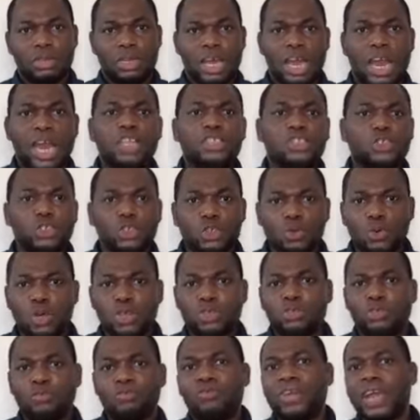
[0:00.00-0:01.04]
How do you
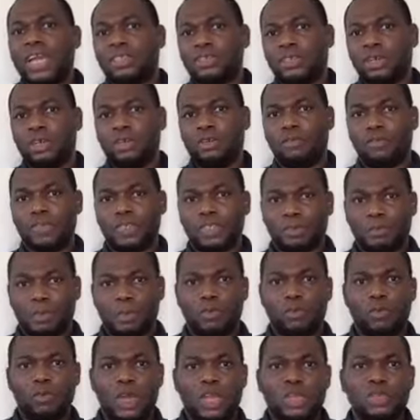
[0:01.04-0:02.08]
want to fight all of these
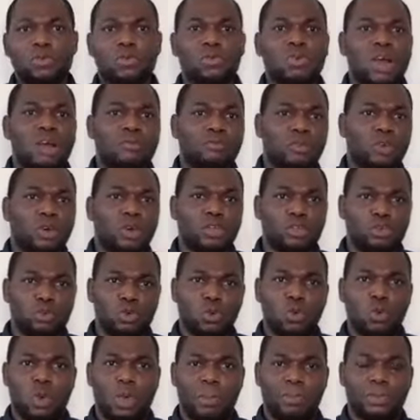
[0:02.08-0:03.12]
people when you have got
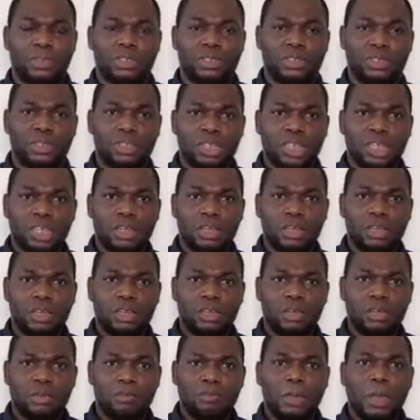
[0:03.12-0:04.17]
no weapon?
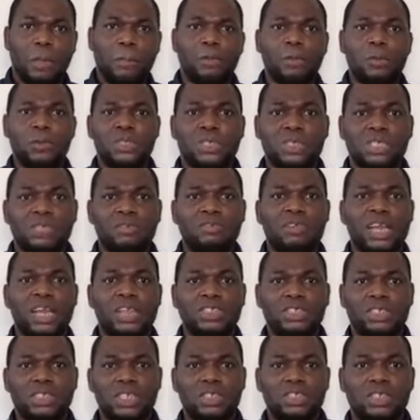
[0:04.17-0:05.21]
People's
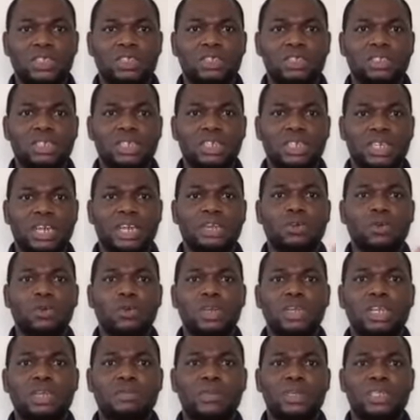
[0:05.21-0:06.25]
civilization can
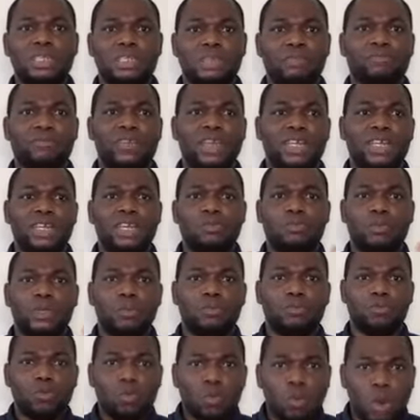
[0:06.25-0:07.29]
only be defended
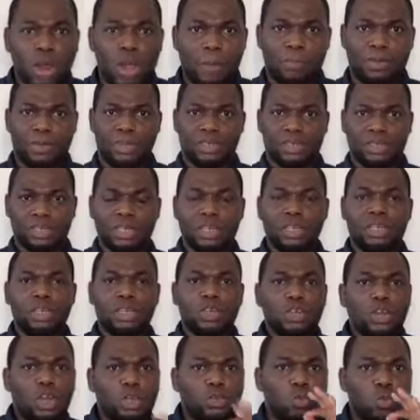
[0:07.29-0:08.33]
with weapon,
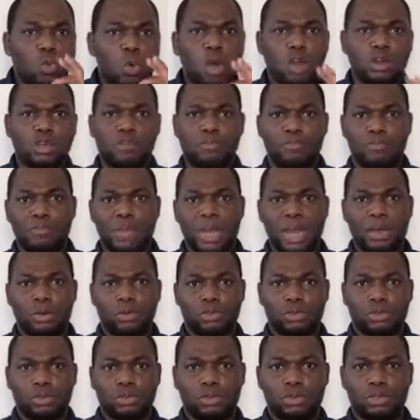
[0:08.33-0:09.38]
not word of
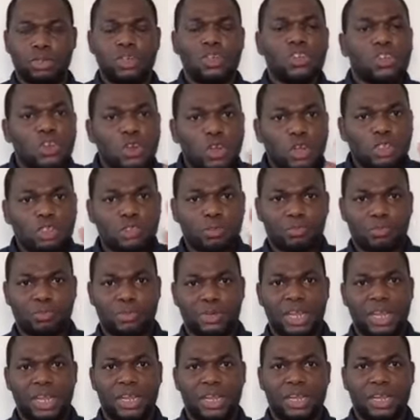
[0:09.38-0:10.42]
mouth, not
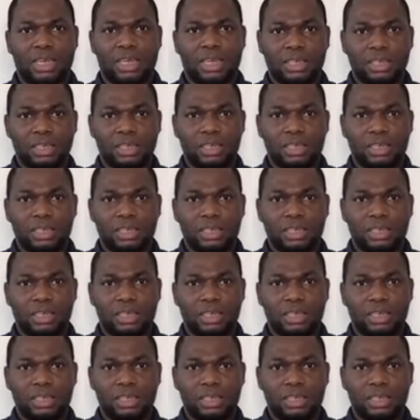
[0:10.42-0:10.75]
prayer.